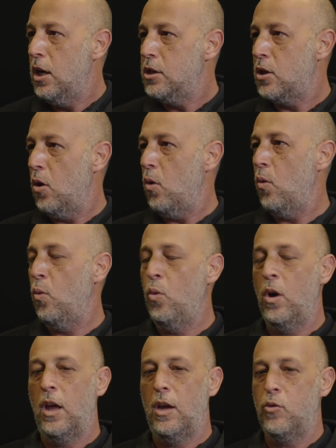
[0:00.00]
So
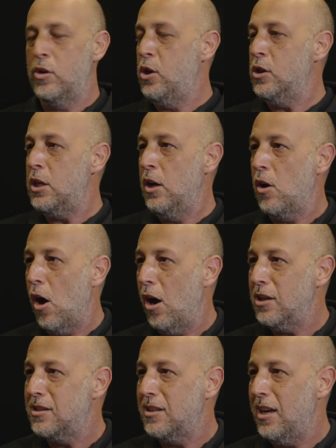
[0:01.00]
reducing
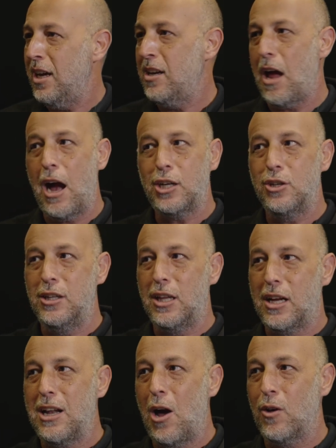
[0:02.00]
costs. and actually the
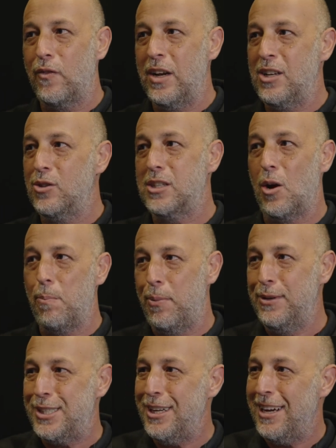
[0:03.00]
cloud vendors are
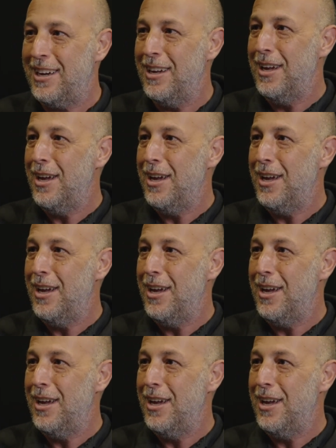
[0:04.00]
pushing